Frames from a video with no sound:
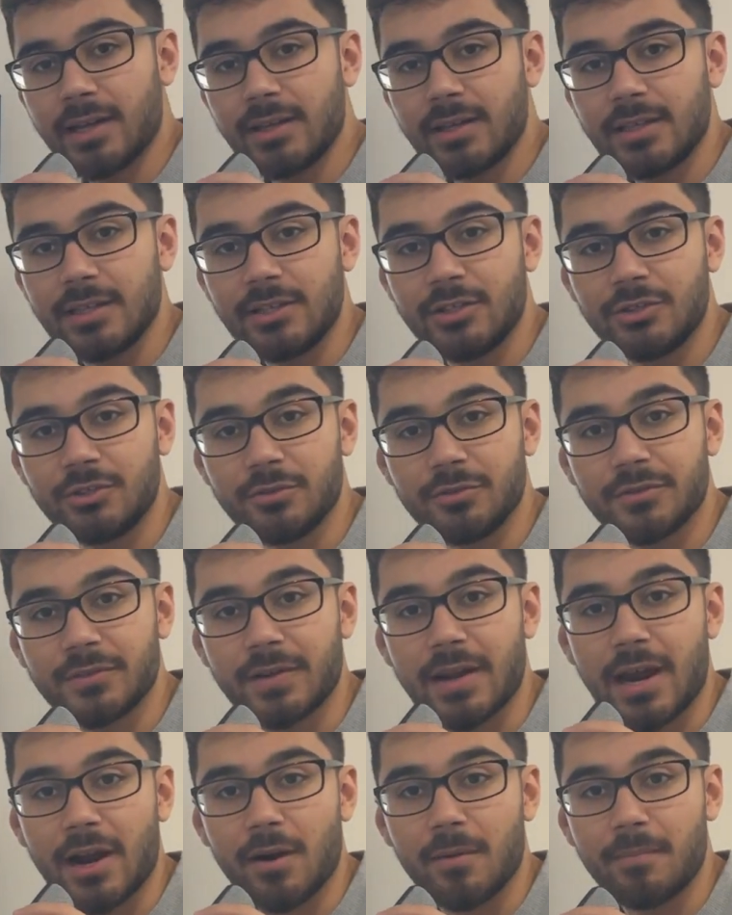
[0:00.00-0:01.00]
He shoots an
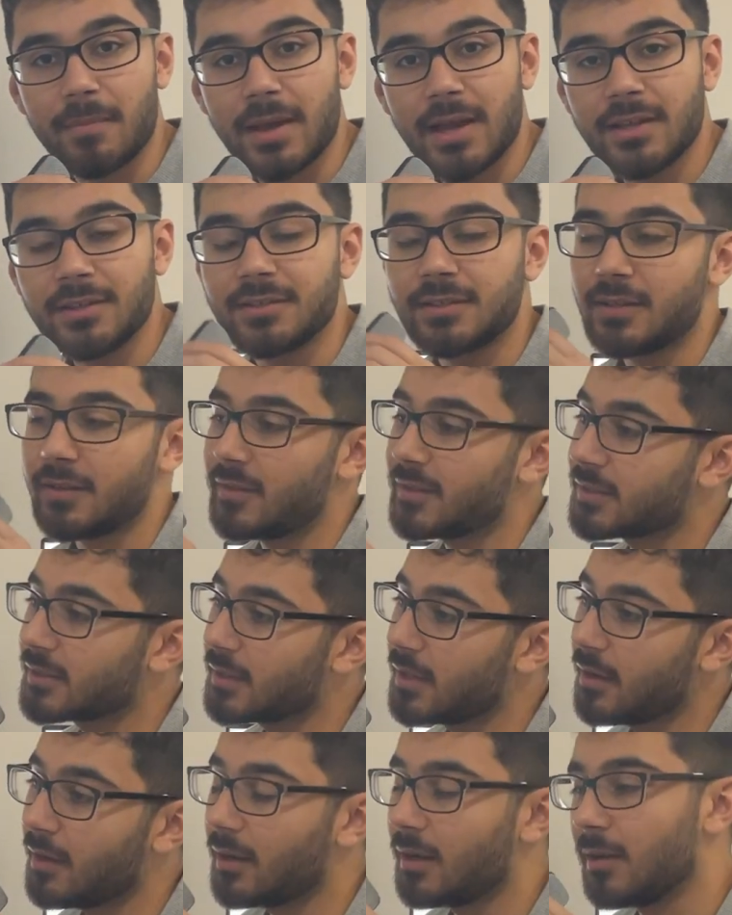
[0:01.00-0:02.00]
Arab man. See, this
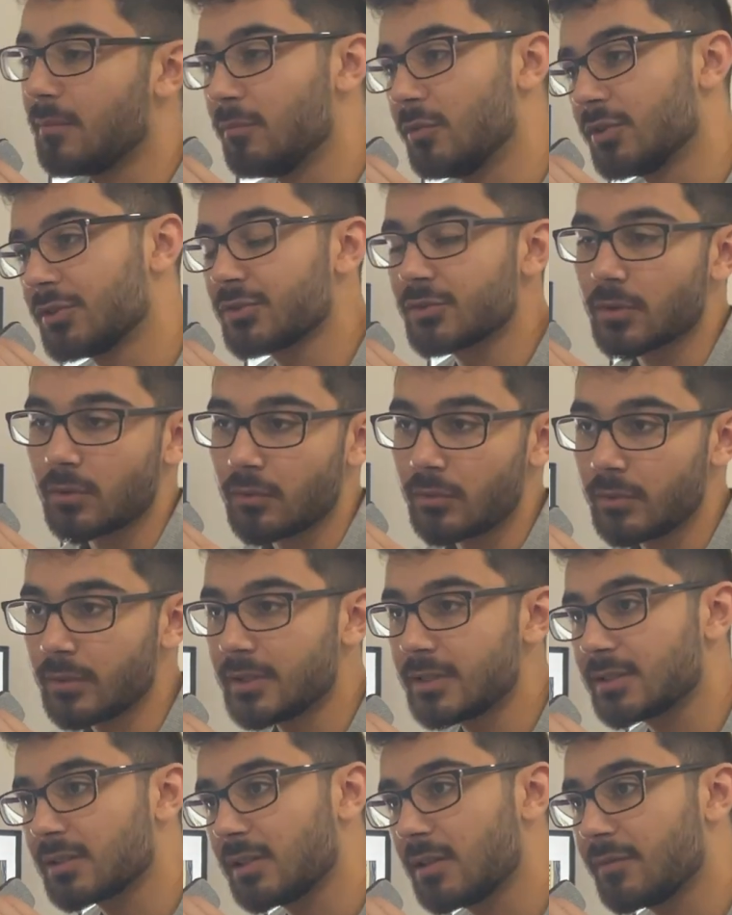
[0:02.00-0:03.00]
Meursault
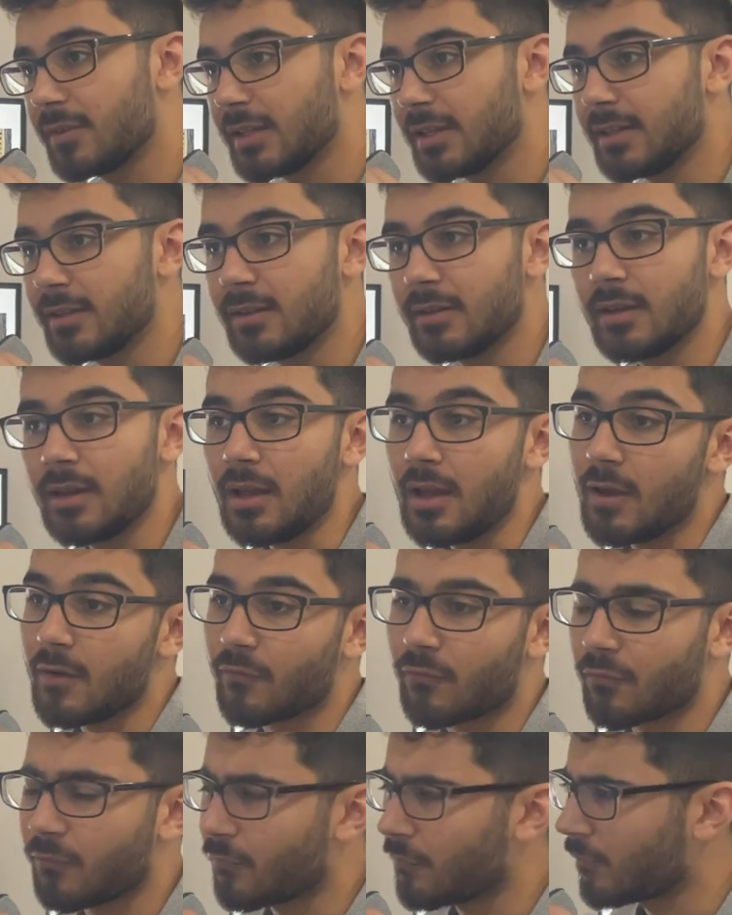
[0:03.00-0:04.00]
is living in
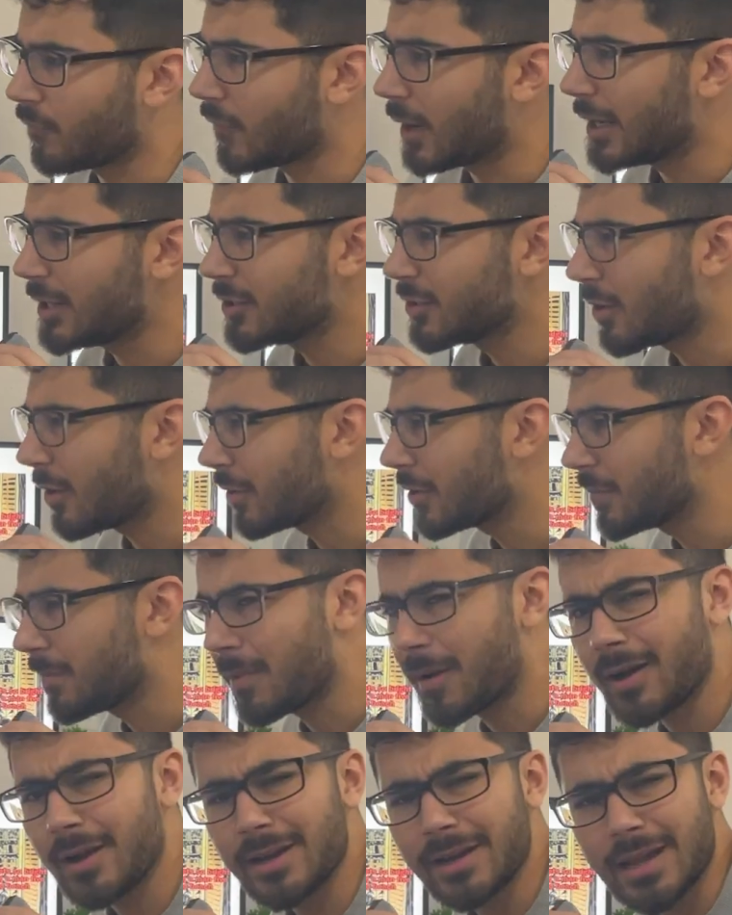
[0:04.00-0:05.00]

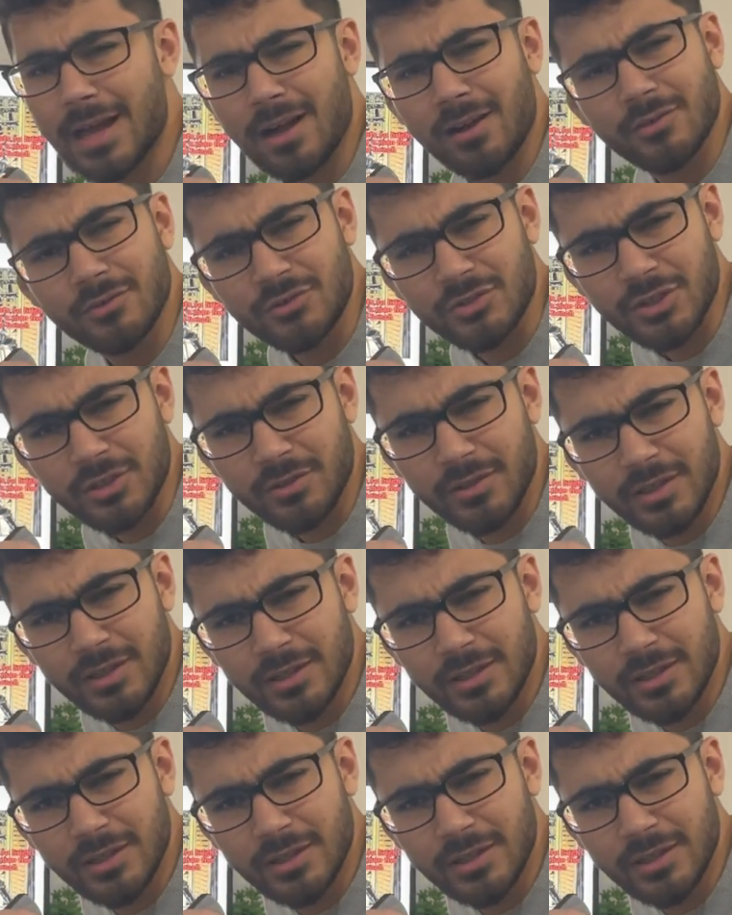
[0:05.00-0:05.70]
French-occupied Algeria.